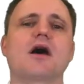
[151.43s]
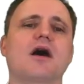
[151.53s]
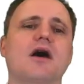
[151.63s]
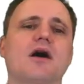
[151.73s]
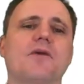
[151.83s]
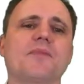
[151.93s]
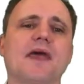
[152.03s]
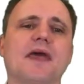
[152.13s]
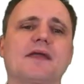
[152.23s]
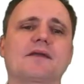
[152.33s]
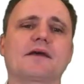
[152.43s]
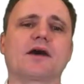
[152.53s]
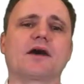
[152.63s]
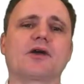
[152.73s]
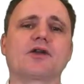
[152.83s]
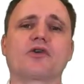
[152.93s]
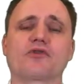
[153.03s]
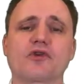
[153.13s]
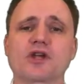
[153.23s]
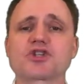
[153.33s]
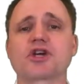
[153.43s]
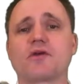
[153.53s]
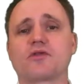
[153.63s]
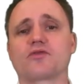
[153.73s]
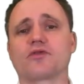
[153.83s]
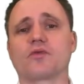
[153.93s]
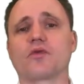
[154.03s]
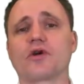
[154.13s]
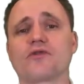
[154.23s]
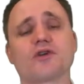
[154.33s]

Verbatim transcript: so you can share it to the world.